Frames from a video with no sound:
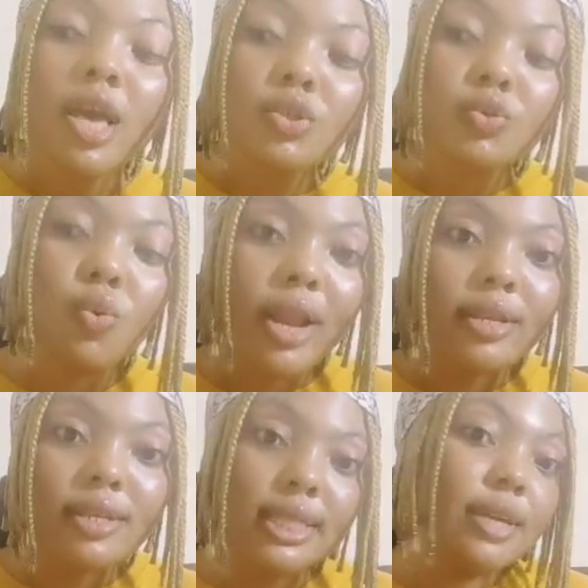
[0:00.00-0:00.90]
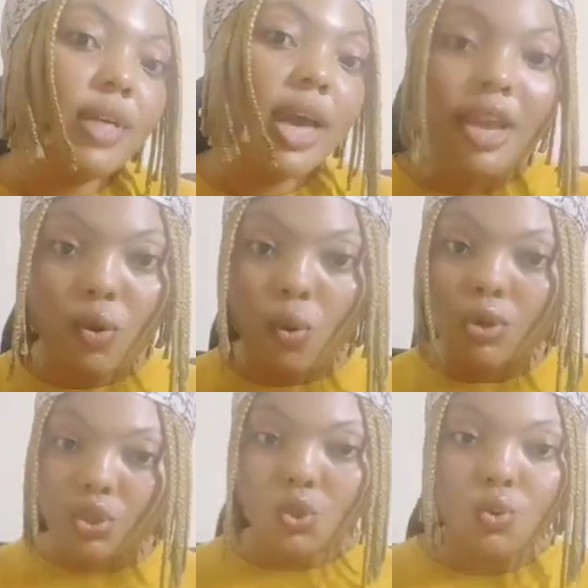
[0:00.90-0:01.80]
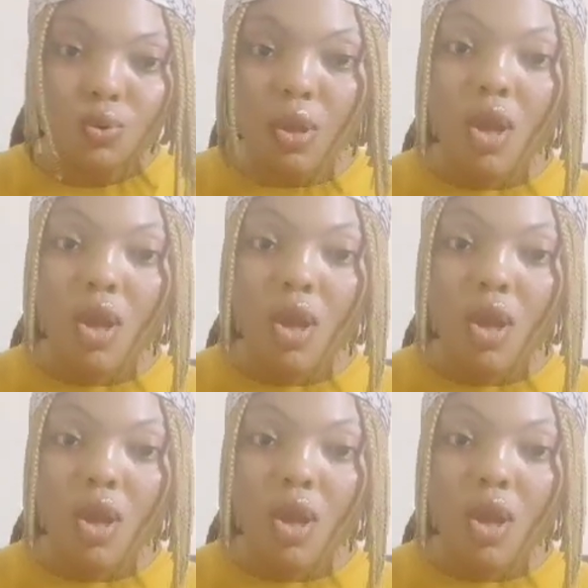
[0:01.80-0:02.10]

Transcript: so and it gives that yellow undertone